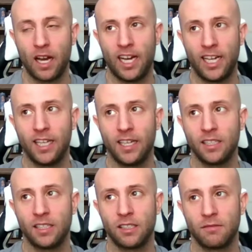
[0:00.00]
I
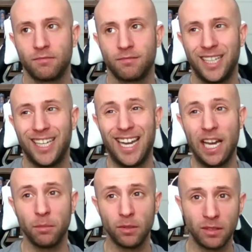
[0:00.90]
guess,
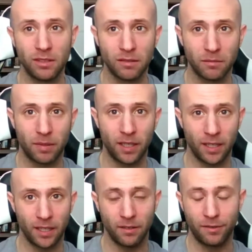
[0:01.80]
enabled
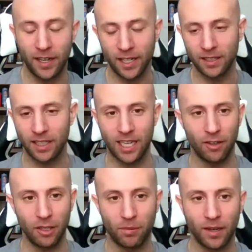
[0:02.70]
by the fact that
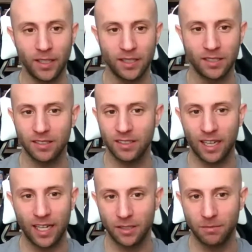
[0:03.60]
Carey Price
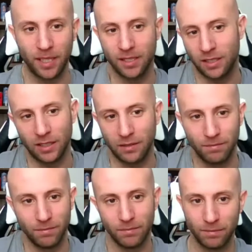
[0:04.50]
has
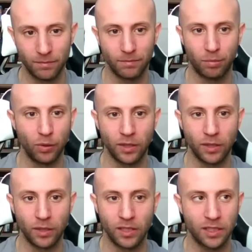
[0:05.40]
basically put
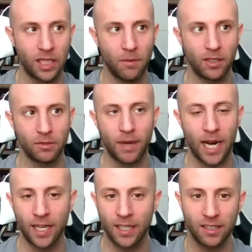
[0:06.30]
this team on his
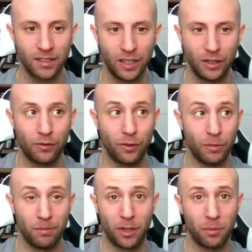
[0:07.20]
back for the
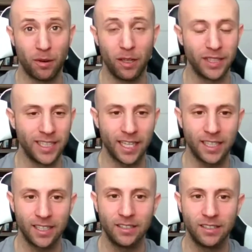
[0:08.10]
better part of a
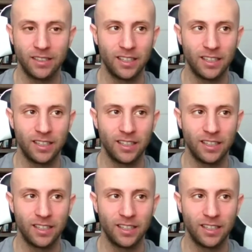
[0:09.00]
decade.